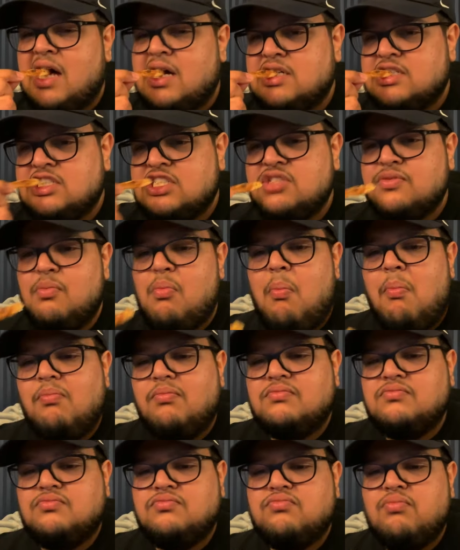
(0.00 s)

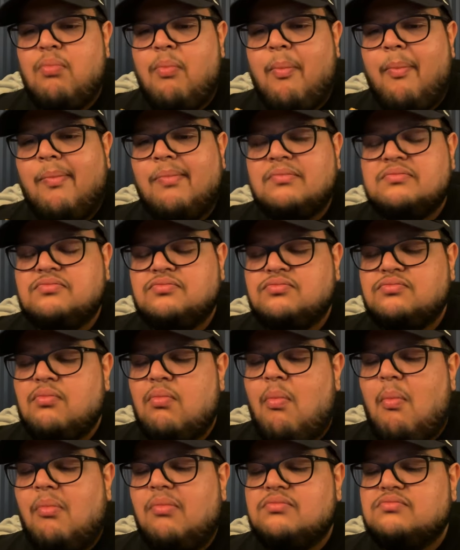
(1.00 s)

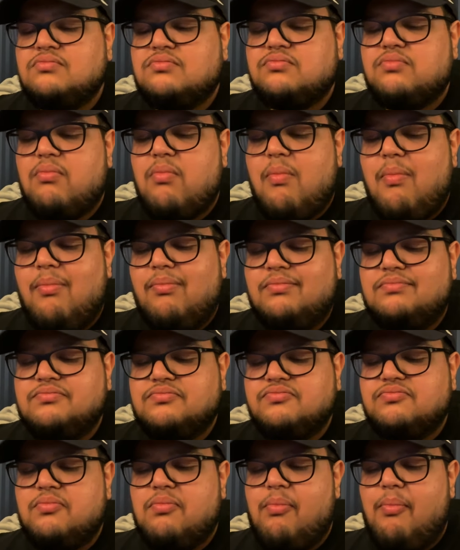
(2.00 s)

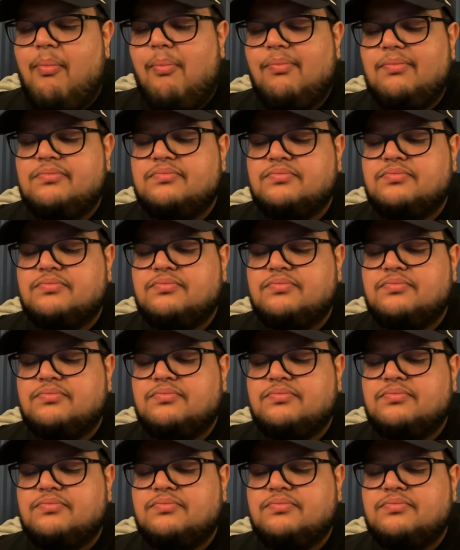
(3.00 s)
Nobody speaks.